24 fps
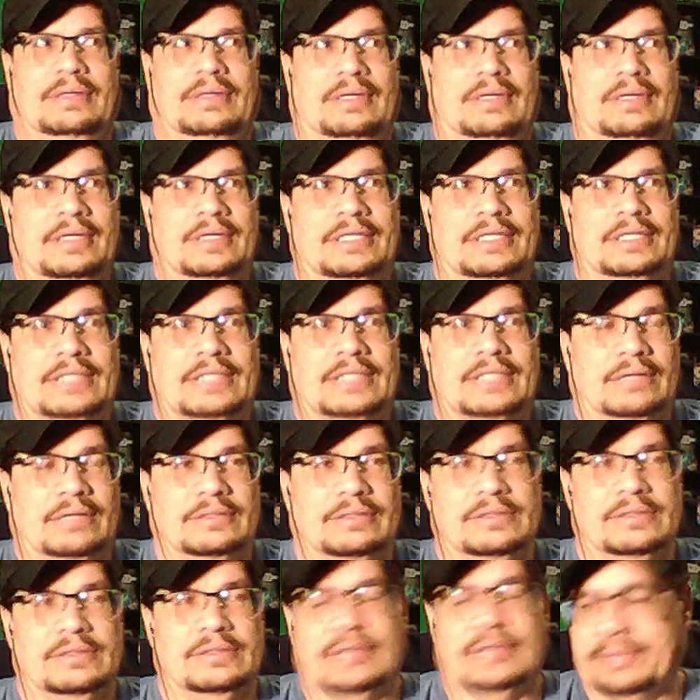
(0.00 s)
I guess, I don't
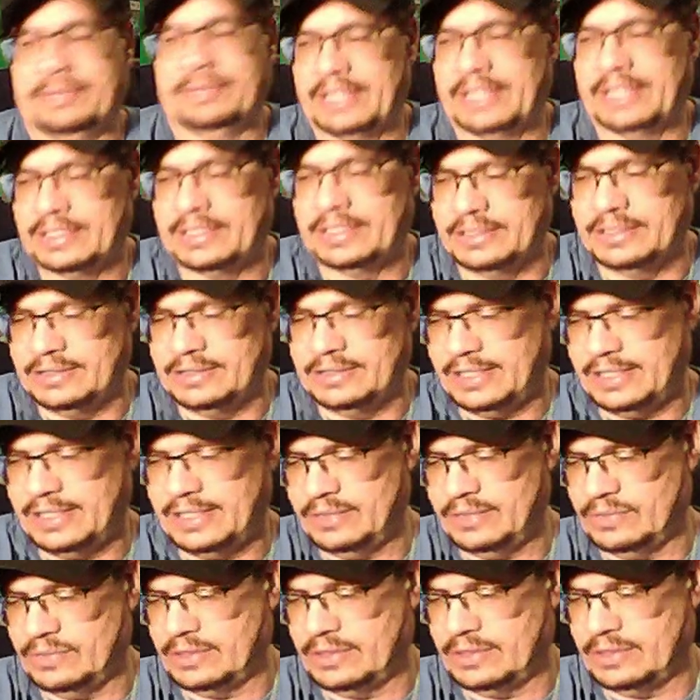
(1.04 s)
know. I mean, I couldn't tell
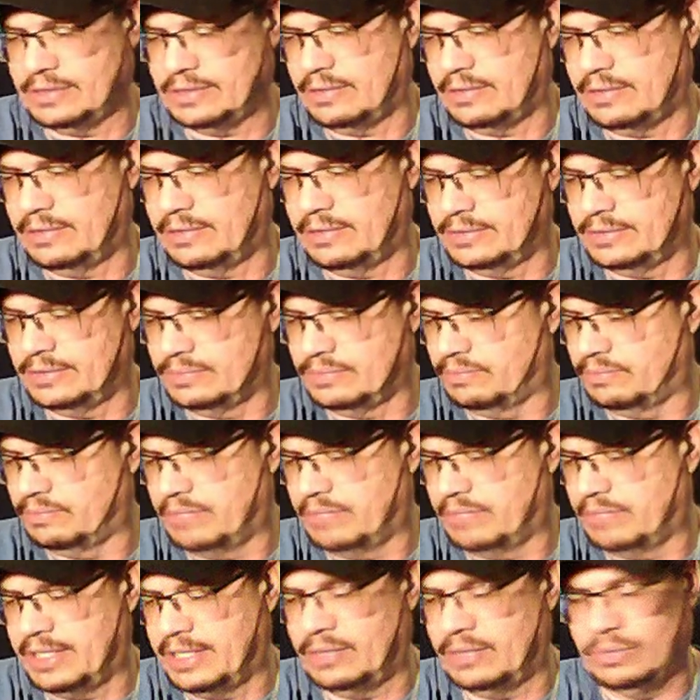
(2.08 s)
you what guitar is
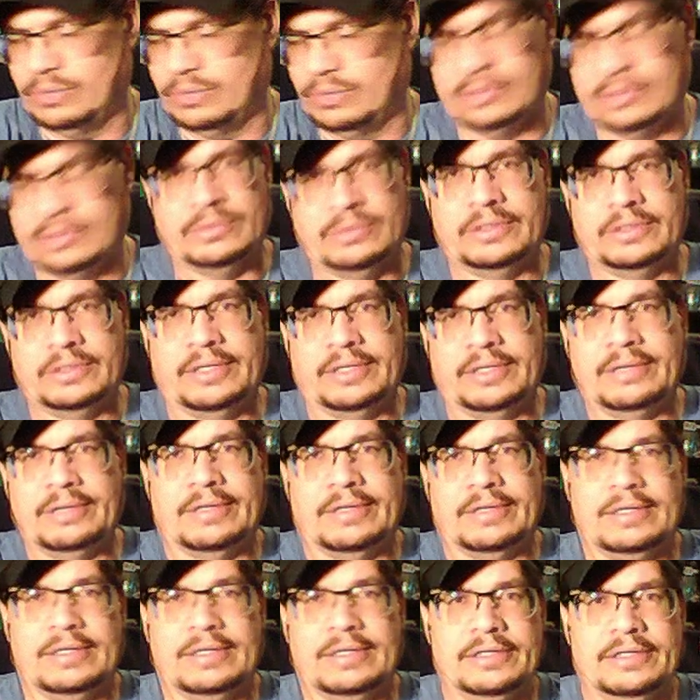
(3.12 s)
made out of what wood or
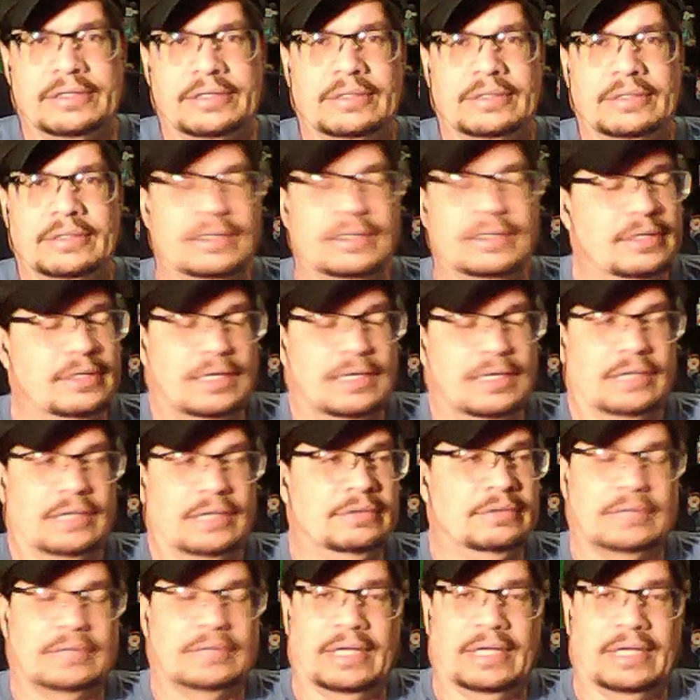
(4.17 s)
anything here.
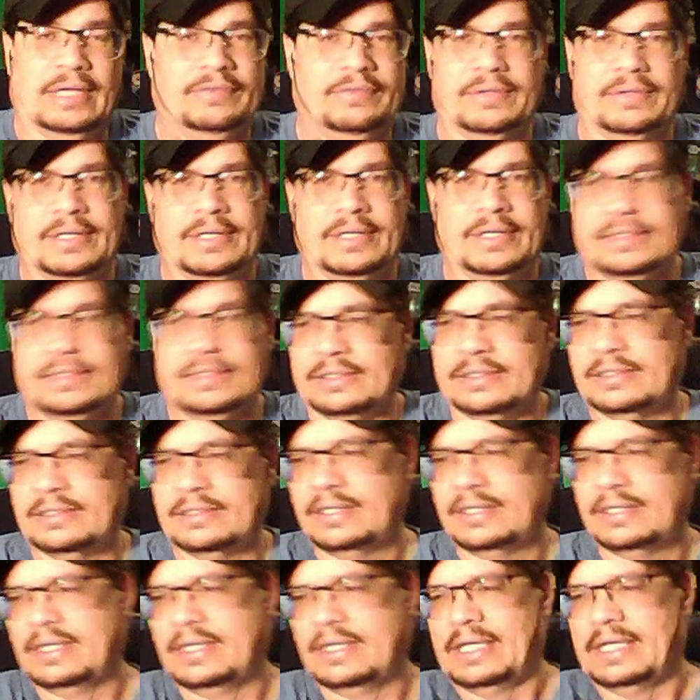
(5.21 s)
I have no idea.
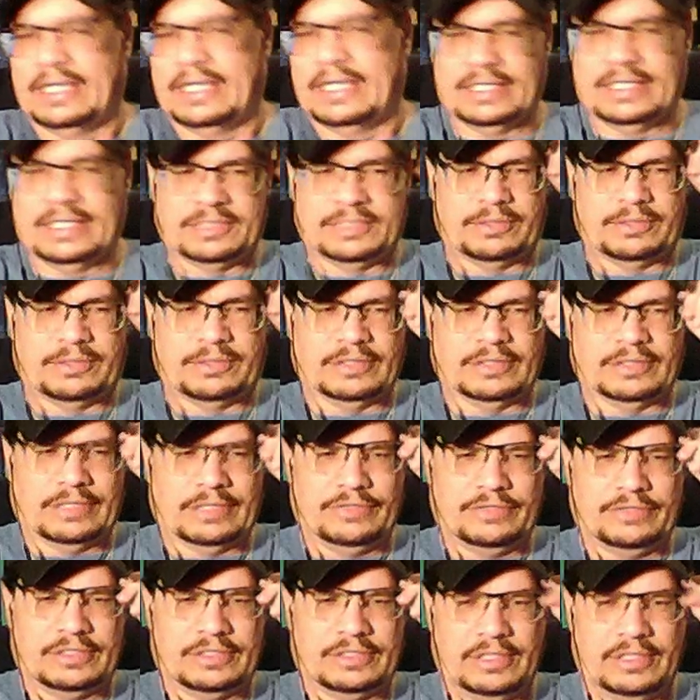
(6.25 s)
I guess because
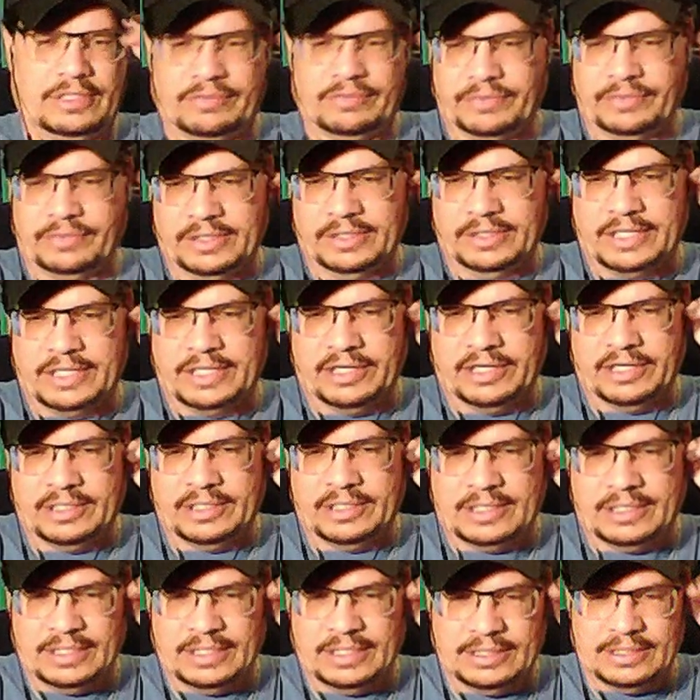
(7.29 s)
I've just never really cared to
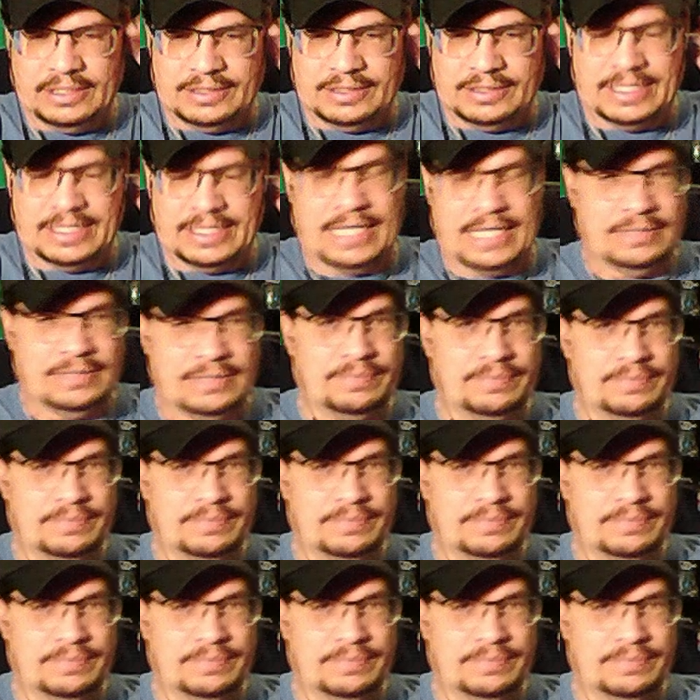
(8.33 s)
get into that